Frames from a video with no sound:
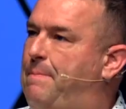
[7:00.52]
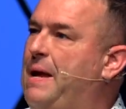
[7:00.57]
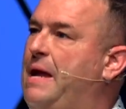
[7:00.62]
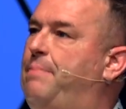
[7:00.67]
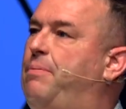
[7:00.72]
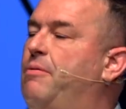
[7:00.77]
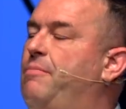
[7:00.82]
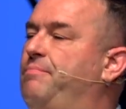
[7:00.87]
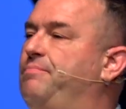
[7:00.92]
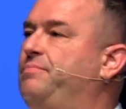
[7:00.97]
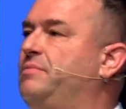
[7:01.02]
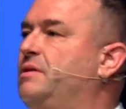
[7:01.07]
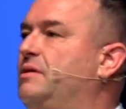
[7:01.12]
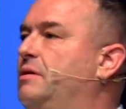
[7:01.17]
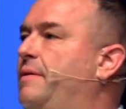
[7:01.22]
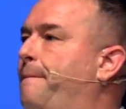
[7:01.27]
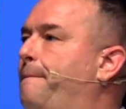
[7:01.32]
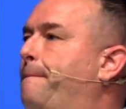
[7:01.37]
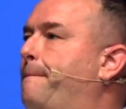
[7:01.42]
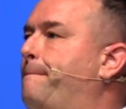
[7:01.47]
of people
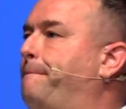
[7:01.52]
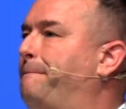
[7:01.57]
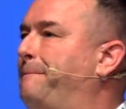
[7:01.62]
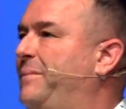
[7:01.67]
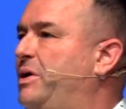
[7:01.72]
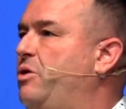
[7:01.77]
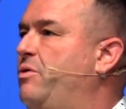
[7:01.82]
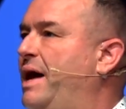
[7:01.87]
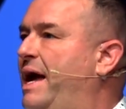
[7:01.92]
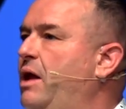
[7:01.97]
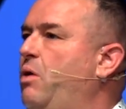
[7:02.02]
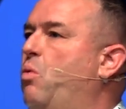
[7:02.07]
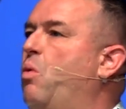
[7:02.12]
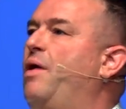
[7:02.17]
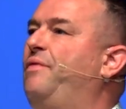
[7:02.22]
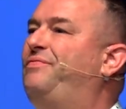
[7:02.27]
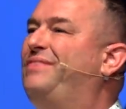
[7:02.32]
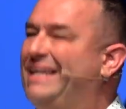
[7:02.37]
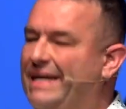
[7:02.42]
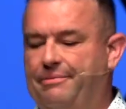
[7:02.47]
who hate
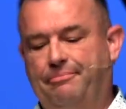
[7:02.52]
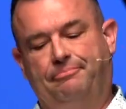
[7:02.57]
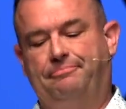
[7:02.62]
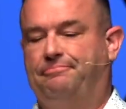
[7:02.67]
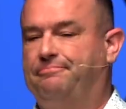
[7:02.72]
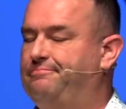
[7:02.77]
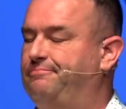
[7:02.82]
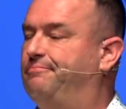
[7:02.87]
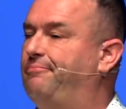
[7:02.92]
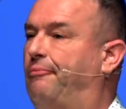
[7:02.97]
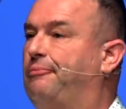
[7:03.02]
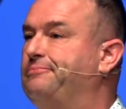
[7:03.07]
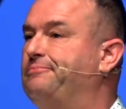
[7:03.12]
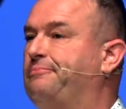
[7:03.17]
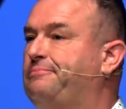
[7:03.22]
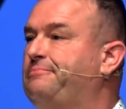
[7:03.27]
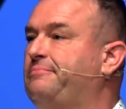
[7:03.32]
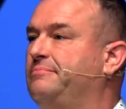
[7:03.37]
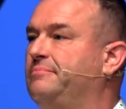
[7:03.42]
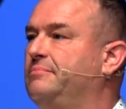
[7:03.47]
one thing.
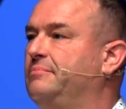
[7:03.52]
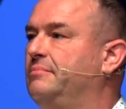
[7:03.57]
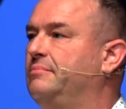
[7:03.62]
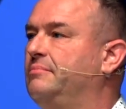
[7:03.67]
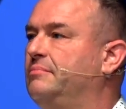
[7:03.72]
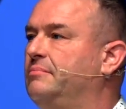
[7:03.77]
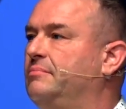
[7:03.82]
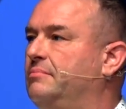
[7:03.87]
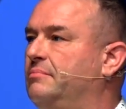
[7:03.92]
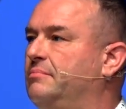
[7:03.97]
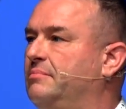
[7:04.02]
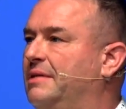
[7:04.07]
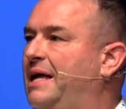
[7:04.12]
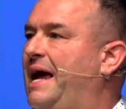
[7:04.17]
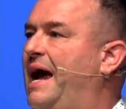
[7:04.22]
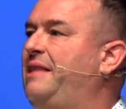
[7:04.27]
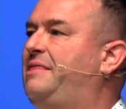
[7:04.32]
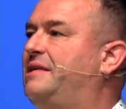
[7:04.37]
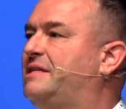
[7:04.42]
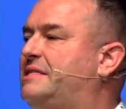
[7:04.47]
They
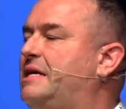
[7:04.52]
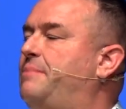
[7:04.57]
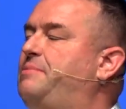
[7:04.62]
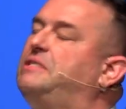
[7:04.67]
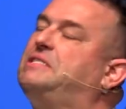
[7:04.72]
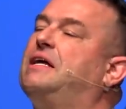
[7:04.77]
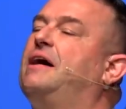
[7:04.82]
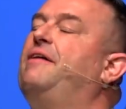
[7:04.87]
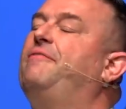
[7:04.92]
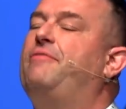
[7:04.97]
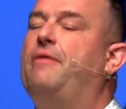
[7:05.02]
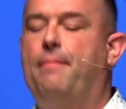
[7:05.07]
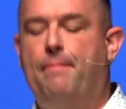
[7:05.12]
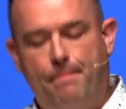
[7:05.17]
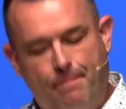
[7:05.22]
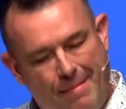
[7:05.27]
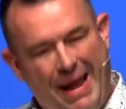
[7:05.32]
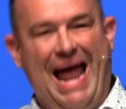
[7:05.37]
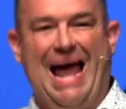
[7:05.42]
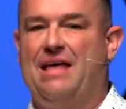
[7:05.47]
hate the subject
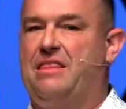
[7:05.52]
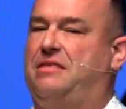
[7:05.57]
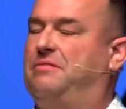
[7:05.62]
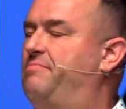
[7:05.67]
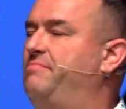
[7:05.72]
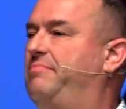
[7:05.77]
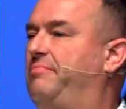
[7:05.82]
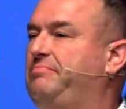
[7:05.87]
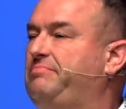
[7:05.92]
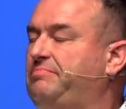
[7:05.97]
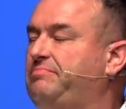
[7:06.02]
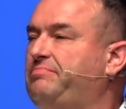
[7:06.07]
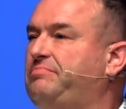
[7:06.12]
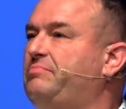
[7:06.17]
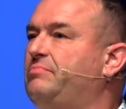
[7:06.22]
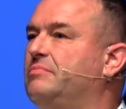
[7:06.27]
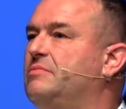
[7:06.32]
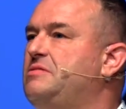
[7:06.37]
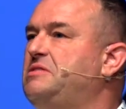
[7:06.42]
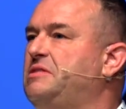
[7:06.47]
of math.
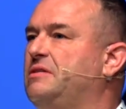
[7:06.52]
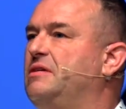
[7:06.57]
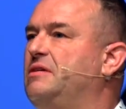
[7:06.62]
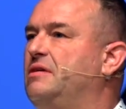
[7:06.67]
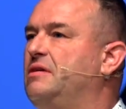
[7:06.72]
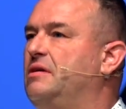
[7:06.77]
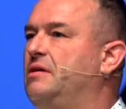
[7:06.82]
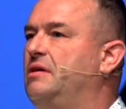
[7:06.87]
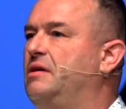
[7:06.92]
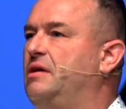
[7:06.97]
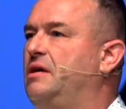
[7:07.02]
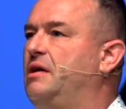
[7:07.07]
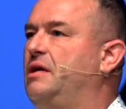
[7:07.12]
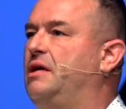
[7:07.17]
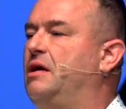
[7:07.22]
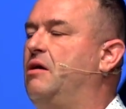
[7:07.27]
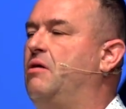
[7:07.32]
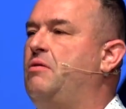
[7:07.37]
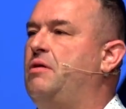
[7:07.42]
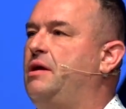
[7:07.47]

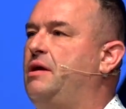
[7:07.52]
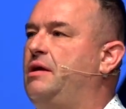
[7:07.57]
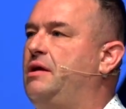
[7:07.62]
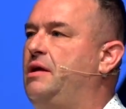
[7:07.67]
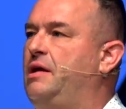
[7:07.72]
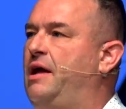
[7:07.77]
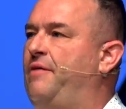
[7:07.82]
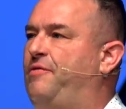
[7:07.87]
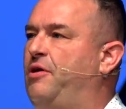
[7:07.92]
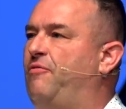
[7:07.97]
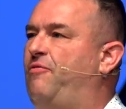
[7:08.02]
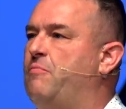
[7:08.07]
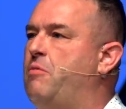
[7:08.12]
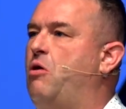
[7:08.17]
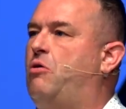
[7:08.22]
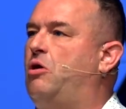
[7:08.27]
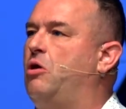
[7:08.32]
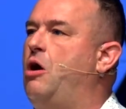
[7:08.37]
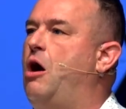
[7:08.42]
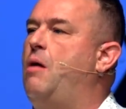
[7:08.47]
You know, if you're from
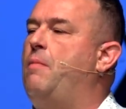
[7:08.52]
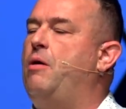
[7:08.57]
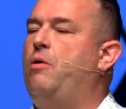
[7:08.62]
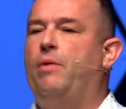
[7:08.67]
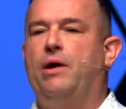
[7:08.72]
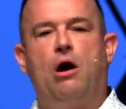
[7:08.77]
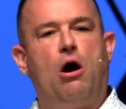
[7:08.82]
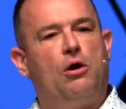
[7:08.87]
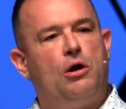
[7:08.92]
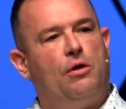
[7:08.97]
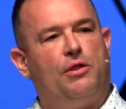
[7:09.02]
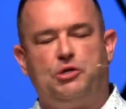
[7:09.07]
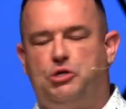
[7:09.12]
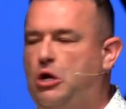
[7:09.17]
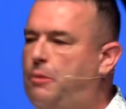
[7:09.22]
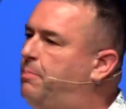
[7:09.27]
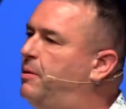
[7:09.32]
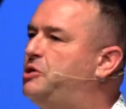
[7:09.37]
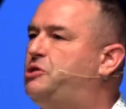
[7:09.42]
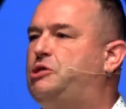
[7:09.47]
Oklahoma, we all know that
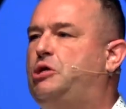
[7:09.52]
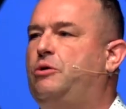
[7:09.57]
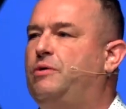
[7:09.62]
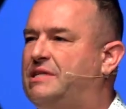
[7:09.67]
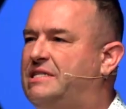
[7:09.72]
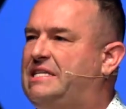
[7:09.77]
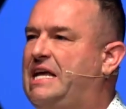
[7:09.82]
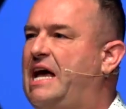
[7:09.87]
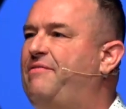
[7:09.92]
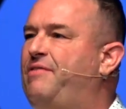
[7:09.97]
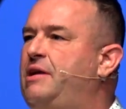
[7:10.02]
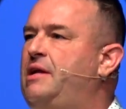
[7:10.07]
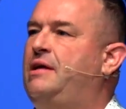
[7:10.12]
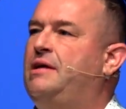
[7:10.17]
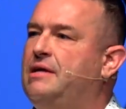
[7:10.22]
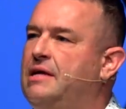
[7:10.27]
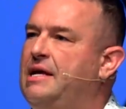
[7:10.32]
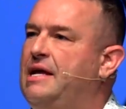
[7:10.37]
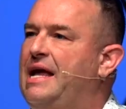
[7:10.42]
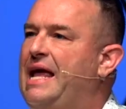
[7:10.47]
2 + 2 = 7,
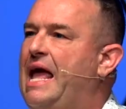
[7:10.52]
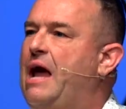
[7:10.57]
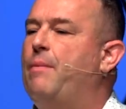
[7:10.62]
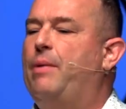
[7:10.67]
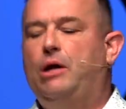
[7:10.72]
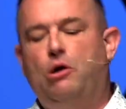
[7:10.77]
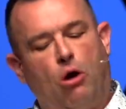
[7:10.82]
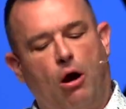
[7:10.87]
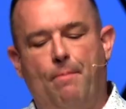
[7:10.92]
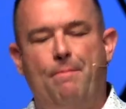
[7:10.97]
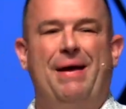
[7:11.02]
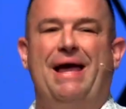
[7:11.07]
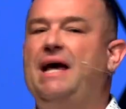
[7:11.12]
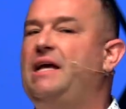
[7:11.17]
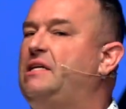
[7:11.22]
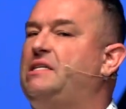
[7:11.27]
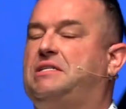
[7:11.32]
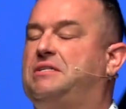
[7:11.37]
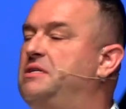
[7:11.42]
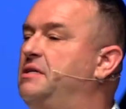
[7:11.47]
and we do our
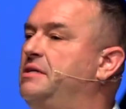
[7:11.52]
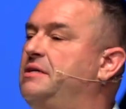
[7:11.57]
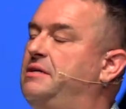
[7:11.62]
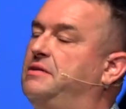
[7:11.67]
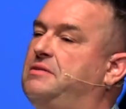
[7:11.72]
best.